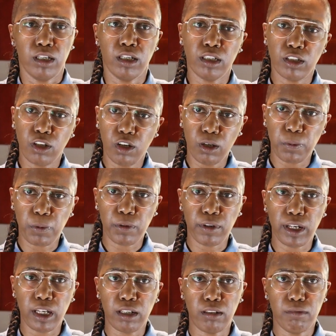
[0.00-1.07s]

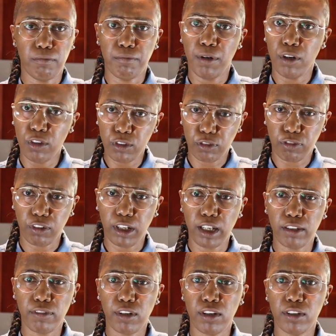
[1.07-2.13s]
incorporate bold
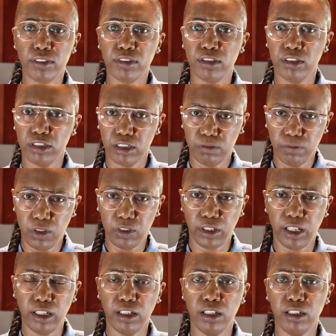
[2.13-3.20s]
flavors, the
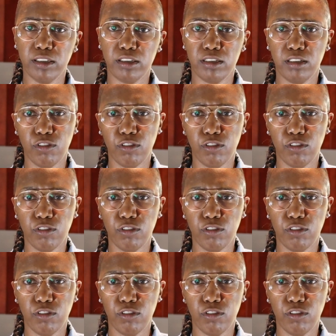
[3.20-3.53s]
smokiness,